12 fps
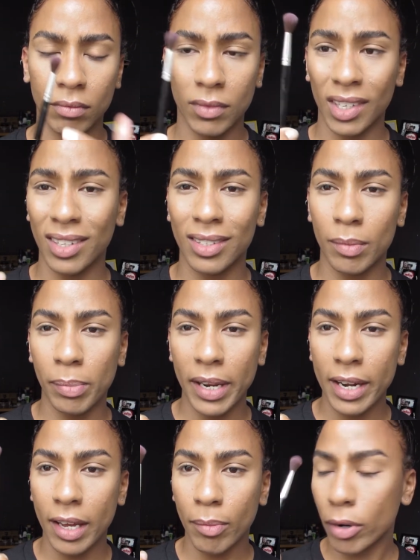think it's a
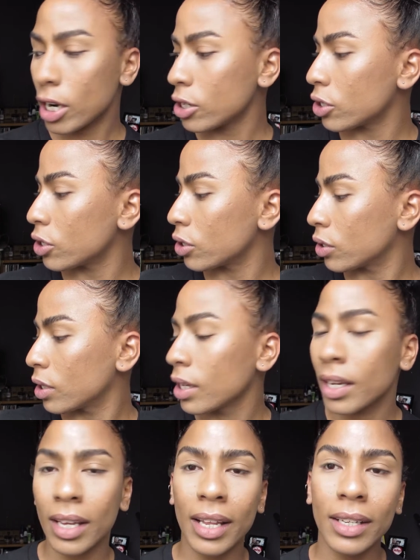blending brush.
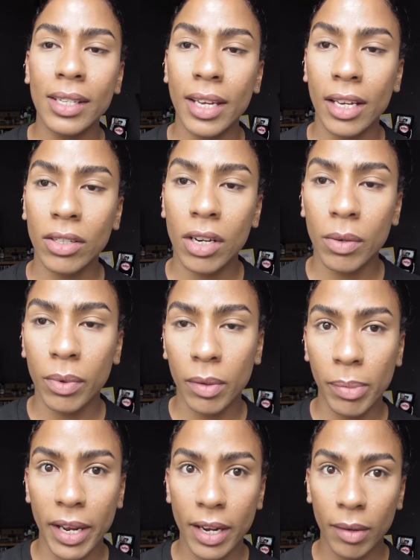I like to start with a
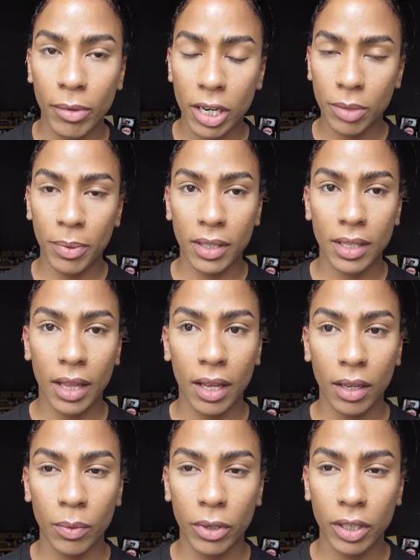blending brush because I
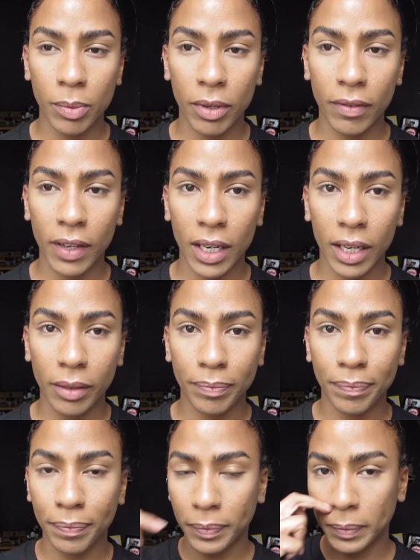think it works perfectly
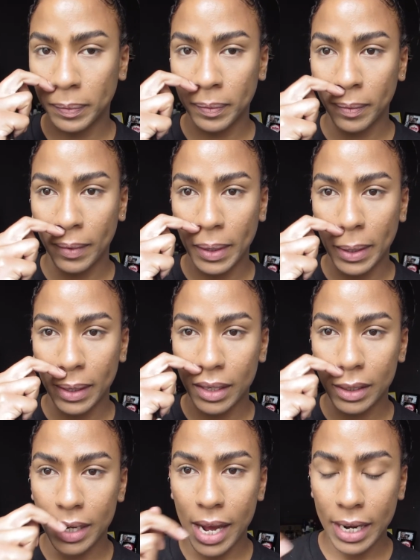
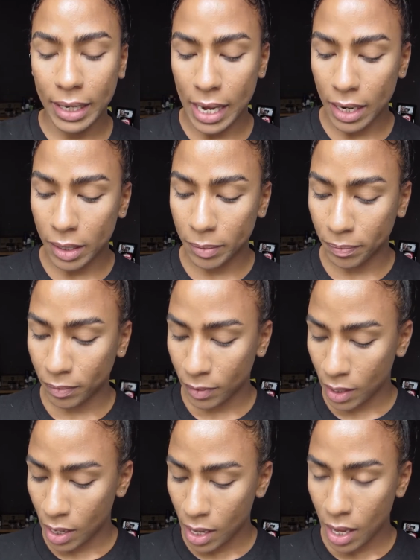to add color.
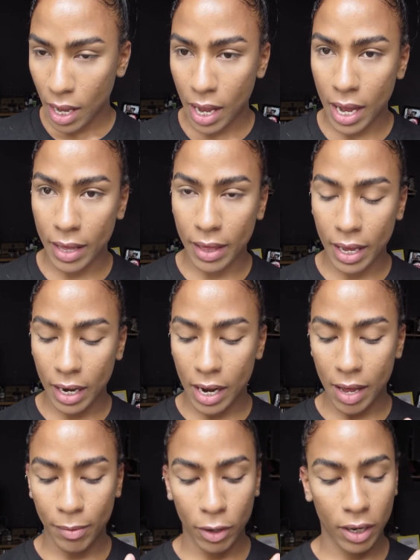And then
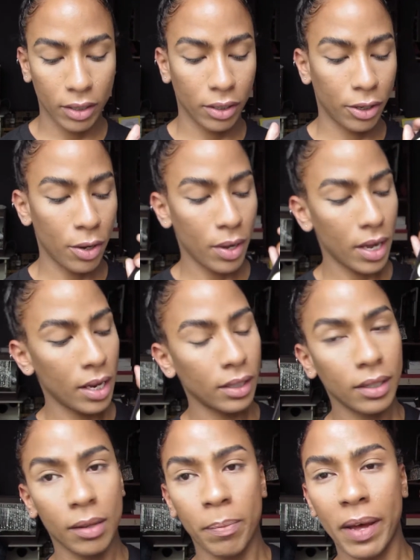I'm going to go
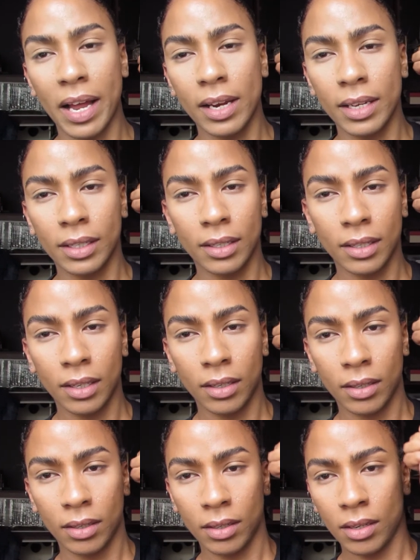into the palette.
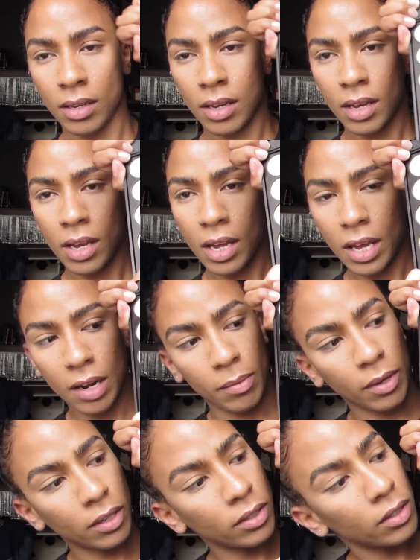And
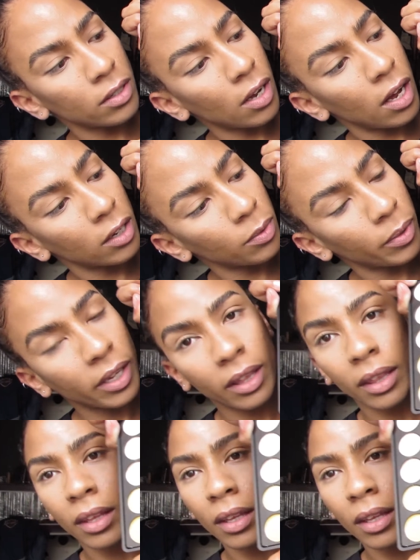I'm going to start with